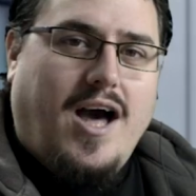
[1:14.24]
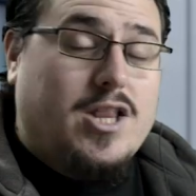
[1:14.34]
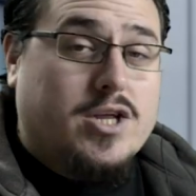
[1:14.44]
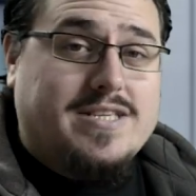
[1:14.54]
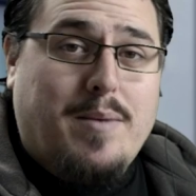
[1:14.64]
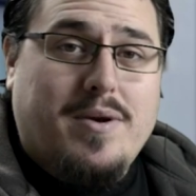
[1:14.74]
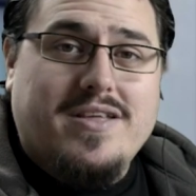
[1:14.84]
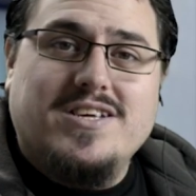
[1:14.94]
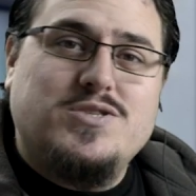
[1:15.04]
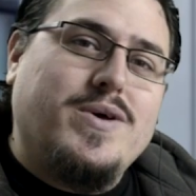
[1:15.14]
A lot is
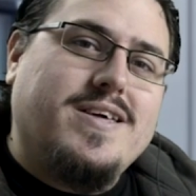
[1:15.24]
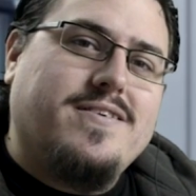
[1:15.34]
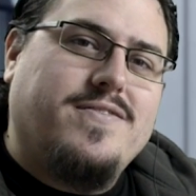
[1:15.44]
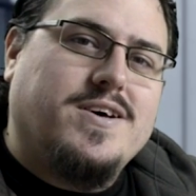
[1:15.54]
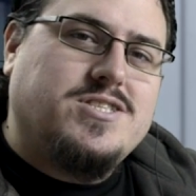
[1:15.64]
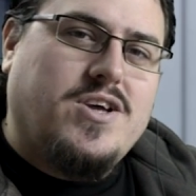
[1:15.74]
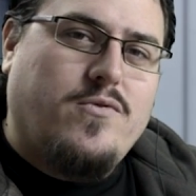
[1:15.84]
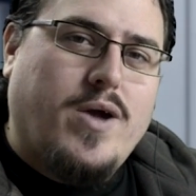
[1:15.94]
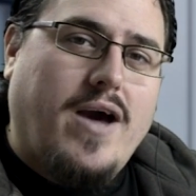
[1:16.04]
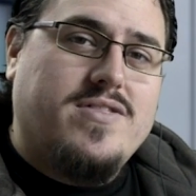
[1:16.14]
happening this week. First
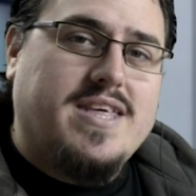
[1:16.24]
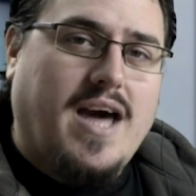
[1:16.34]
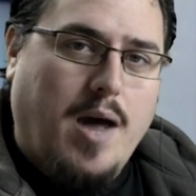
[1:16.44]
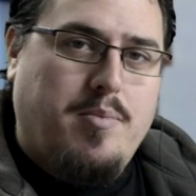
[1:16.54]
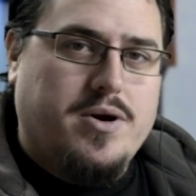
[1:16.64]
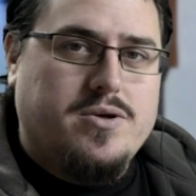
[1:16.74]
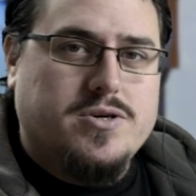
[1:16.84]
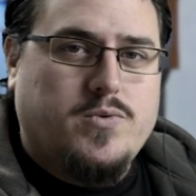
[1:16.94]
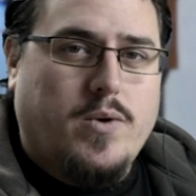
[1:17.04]
off, we have the Hyper News,